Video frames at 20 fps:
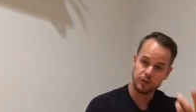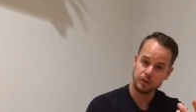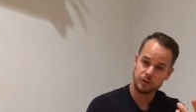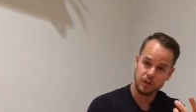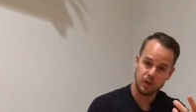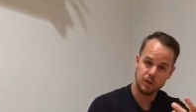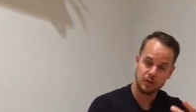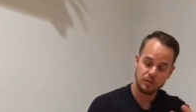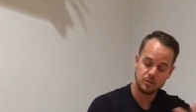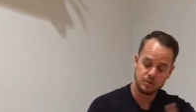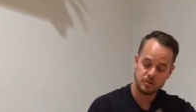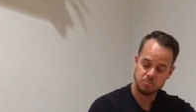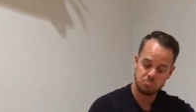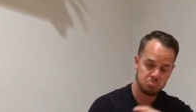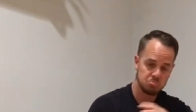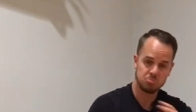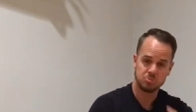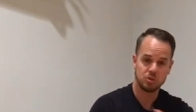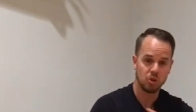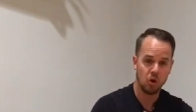toes,
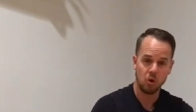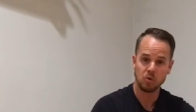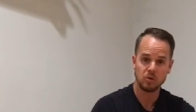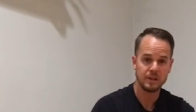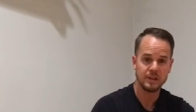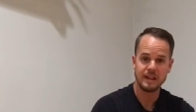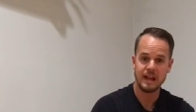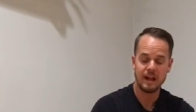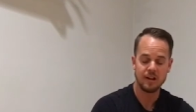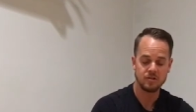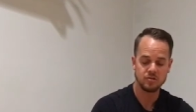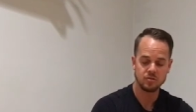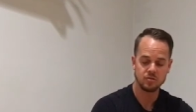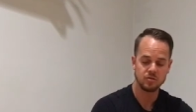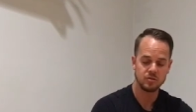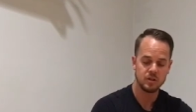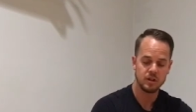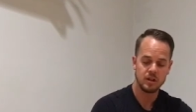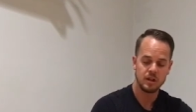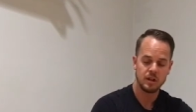totally natural.